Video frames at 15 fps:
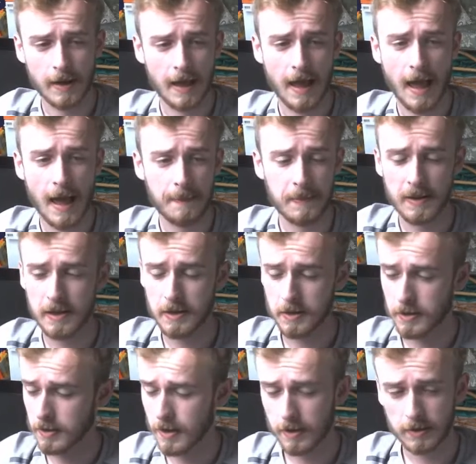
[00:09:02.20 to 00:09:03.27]

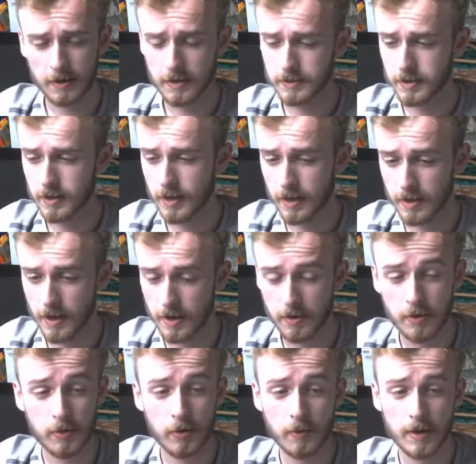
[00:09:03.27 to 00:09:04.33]
happen, or nothing is going to get
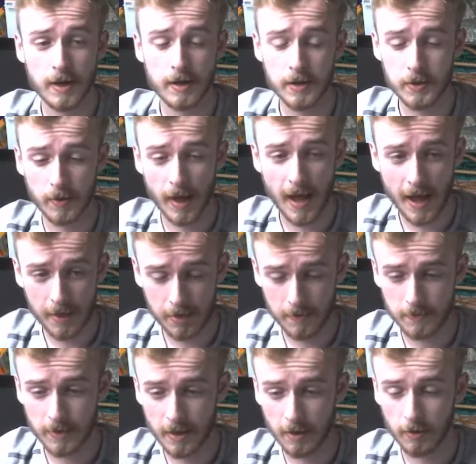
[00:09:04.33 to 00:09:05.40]
done, so we need to add
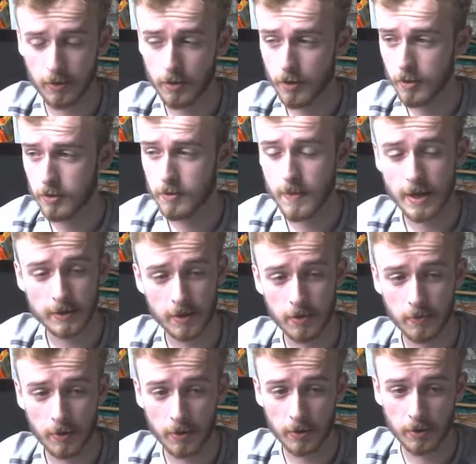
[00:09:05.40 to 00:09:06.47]
some things to make
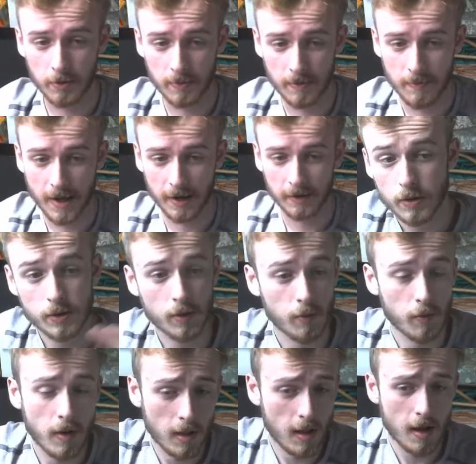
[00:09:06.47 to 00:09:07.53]
this run a little bit better. So
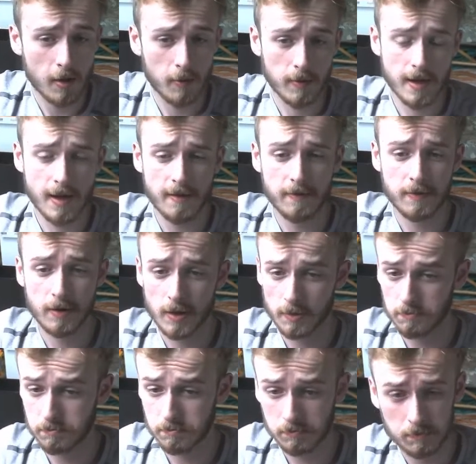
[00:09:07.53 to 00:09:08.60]
voila, we have
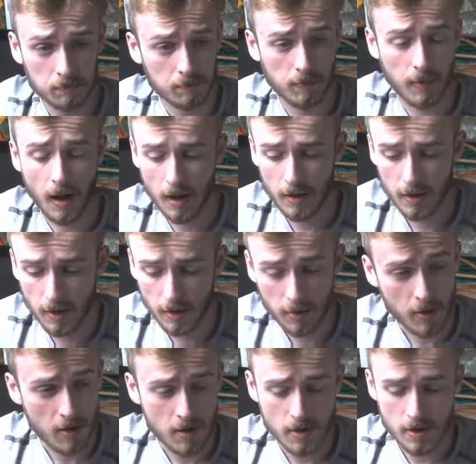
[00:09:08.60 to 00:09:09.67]
our bot,
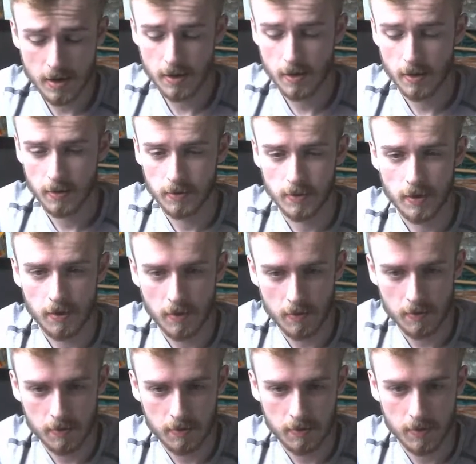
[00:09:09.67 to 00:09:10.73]
it's on. Let's
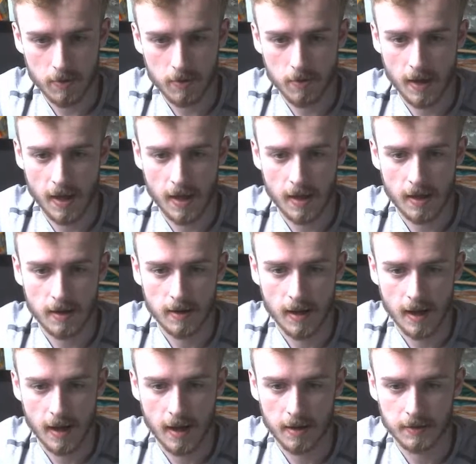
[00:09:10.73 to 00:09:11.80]
go through and
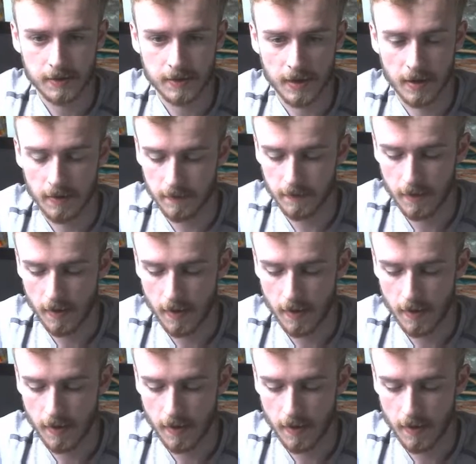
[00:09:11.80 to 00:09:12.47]
add ourselves